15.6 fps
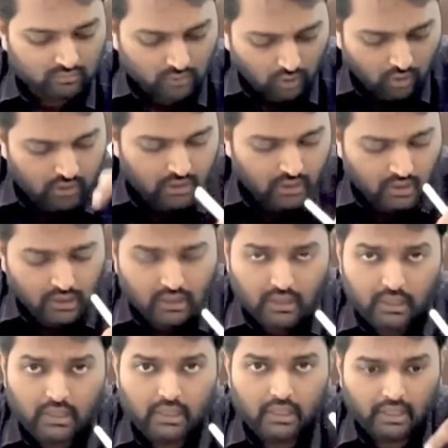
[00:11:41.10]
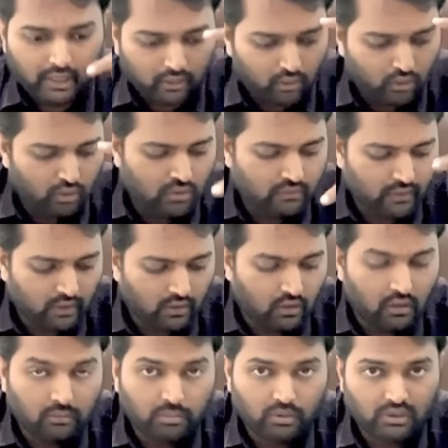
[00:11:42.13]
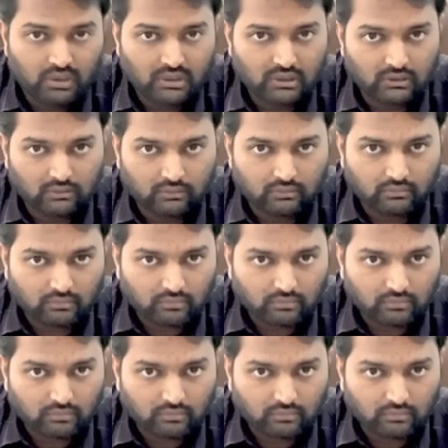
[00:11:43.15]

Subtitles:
on current date he goes for a long position.